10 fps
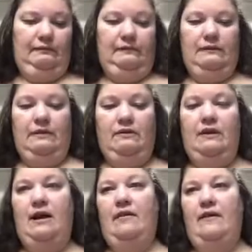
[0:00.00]
So
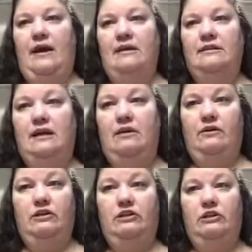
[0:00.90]
now that's how
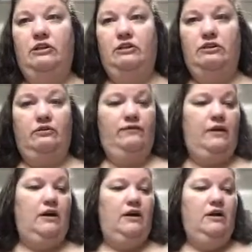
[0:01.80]
it should look so
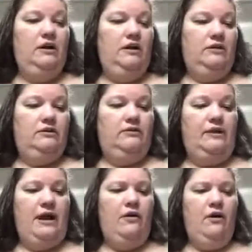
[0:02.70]
far. So
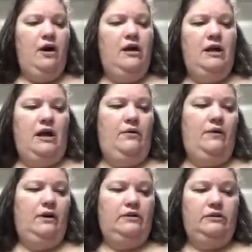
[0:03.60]
now on
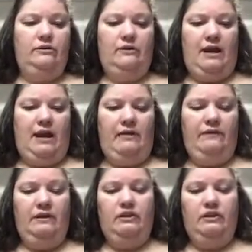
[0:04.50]
our 2.5 inch